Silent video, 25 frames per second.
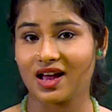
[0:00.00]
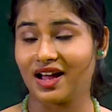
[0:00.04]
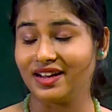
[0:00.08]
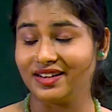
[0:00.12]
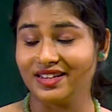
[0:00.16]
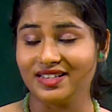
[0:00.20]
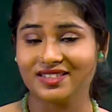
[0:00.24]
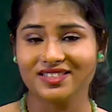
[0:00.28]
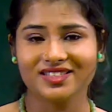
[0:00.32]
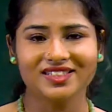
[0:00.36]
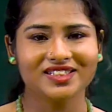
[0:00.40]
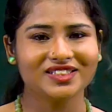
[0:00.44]

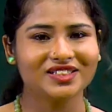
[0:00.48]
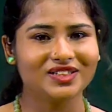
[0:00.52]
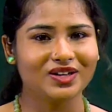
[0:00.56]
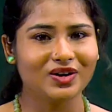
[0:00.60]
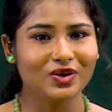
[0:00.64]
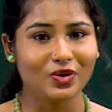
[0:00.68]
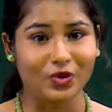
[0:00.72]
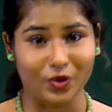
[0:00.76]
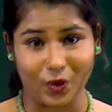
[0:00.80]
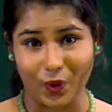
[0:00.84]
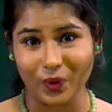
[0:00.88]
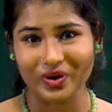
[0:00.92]
Adichie
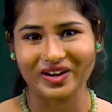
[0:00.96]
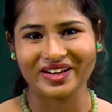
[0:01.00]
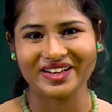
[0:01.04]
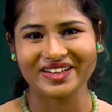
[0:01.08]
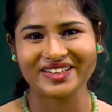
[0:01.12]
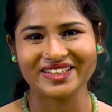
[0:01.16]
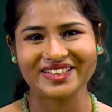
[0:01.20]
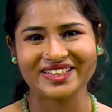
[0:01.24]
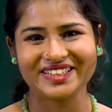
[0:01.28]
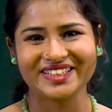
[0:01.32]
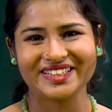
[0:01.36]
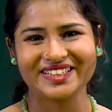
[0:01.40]
wrote?
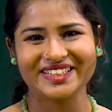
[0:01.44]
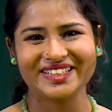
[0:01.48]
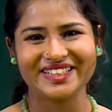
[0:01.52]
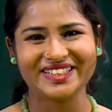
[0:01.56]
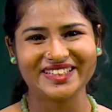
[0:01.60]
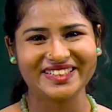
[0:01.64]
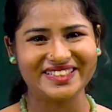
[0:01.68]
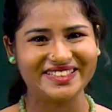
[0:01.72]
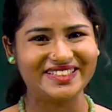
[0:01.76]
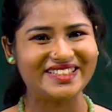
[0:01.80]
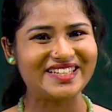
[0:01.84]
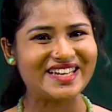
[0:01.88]

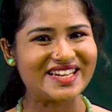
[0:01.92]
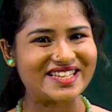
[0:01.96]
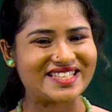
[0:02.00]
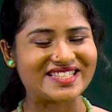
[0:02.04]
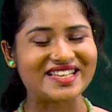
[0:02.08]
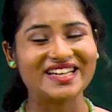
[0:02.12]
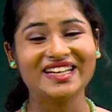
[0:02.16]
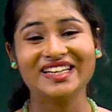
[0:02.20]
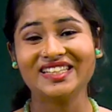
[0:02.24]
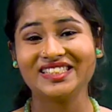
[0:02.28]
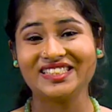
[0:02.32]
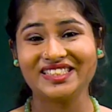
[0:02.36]
Yes,
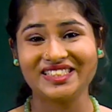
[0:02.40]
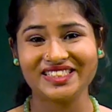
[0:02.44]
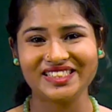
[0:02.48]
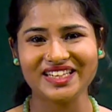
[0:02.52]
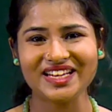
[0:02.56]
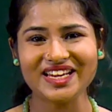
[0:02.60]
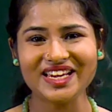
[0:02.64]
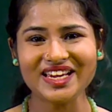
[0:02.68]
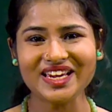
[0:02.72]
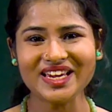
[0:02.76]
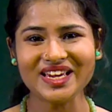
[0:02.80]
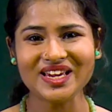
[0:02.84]

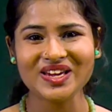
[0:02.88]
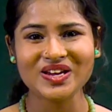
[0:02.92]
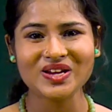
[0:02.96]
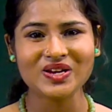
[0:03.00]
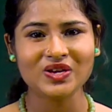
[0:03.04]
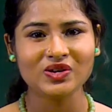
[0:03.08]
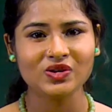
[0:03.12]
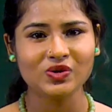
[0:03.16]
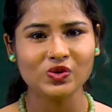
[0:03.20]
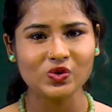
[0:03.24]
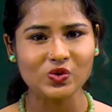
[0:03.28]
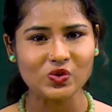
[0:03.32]
she
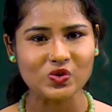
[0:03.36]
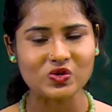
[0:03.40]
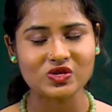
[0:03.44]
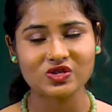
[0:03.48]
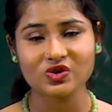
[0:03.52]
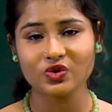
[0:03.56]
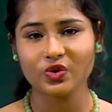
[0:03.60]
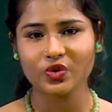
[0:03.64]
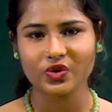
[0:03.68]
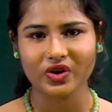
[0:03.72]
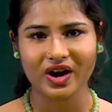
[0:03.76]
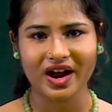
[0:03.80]
used
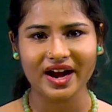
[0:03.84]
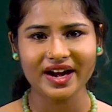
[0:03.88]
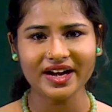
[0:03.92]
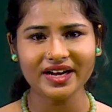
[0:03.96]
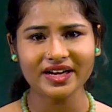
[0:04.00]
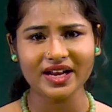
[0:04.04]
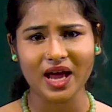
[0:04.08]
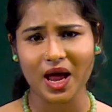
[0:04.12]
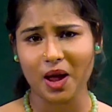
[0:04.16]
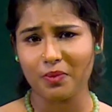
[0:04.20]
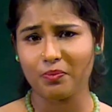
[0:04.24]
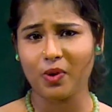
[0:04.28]
to
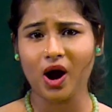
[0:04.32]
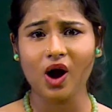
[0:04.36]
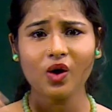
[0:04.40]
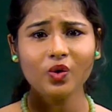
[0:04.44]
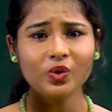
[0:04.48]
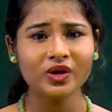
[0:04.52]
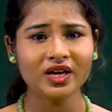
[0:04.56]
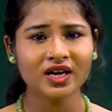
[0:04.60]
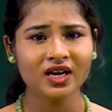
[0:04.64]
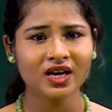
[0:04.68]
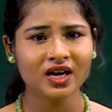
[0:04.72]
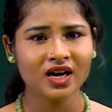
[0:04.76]
write
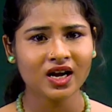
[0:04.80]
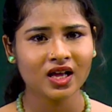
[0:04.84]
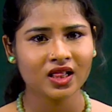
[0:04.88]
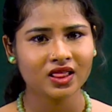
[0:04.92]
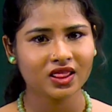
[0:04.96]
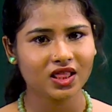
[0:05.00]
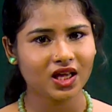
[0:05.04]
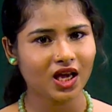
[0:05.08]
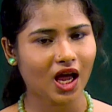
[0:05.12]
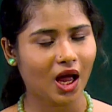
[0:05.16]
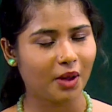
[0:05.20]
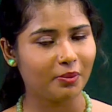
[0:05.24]
about
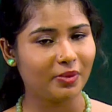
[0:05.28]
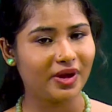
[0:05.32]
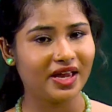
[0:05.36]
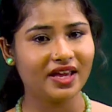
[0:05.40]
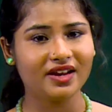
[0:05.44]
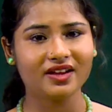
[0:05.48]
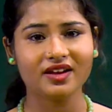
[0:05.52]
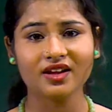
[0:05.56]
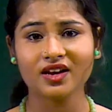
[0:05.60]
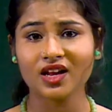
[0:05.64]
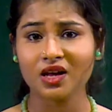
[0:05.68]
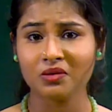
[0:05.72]
the
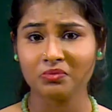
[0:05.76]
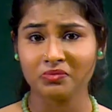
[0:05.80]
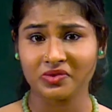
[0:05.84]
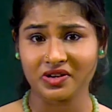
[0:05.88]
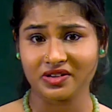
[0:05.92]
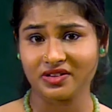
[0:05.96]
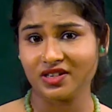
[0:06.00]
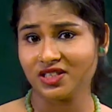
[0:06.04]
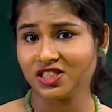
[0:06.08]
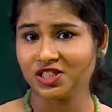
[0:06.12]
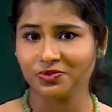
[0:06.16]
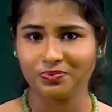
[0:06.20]
American and
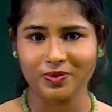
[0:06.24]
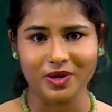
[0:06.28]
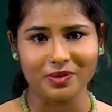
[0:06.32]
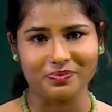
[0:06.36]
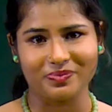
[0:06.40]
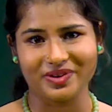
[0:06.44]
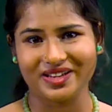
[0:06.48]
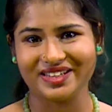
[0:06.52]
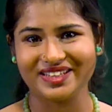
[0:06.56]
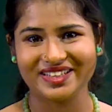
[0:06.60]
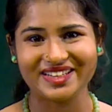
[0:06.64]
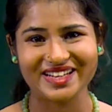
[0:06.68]
British
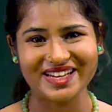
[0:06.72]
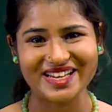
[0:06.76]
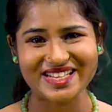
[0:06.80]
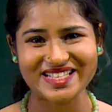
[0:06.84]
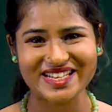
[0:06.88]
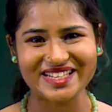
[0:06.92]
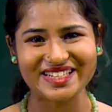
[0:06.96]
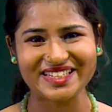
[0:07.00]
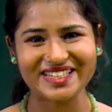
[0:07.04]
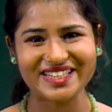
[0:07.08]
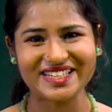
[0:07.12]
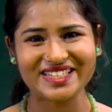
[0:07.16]
people,
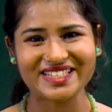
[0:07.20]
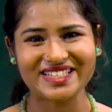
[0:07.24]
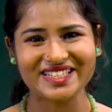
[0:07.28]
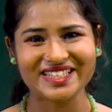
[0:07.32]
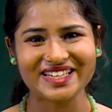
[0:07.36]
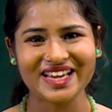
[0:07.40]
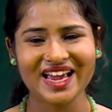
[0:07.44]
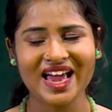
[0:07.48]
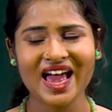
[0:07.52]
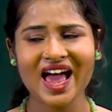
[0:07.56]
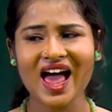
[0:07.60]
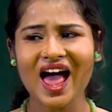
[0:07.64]
isn't it?
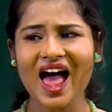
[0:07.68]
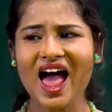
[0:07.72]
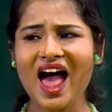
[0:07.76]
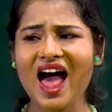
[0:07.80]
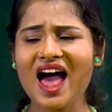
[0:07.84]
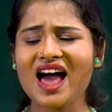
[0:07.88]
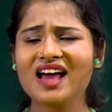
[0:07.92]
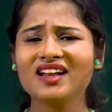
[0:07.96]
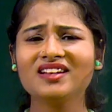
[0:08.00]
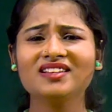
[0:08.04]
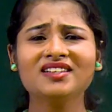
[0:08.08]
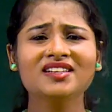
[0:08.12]

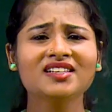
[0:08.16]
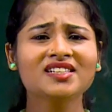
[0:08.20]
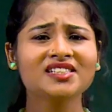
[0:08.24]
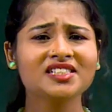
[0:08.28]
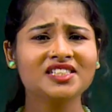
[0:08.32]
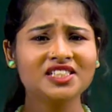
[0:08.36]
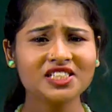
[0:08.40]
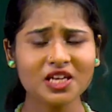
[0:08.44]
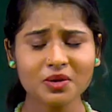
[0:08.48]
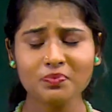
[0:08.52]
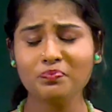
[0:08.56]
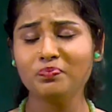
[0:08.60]
And
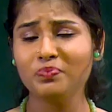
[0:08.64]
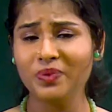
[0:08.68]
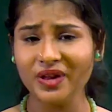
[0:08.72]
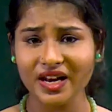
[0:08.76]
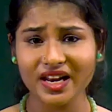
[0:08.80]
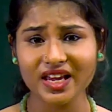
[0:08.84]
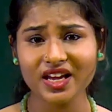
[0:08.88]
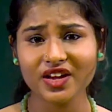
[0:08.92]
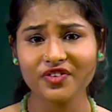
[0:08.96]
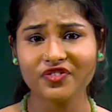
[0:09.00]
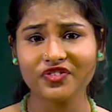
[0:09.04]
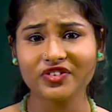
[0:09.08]
she
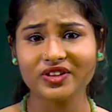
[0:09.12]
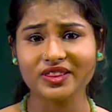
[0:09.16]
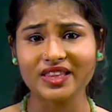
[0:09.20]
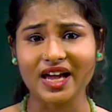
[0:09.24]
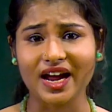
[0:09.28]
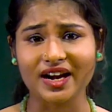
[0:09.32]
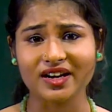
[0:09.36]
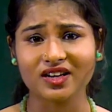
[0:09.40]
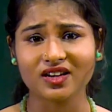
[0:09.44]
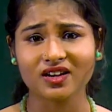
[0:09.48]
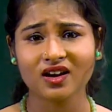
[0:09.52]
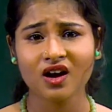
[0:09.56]
believed
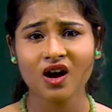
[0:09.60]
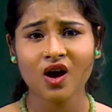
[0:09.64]
that